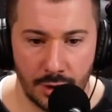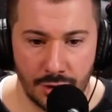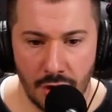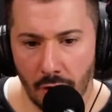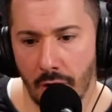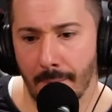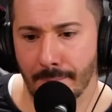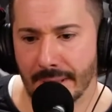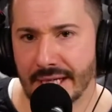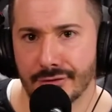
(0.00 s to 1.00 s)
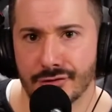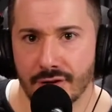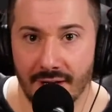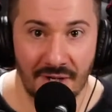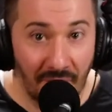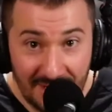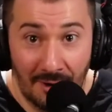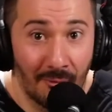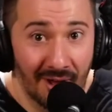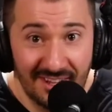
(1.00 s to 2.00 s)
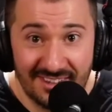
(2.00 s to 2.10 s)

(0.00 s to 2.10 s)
you're a bitch. And you're like, what?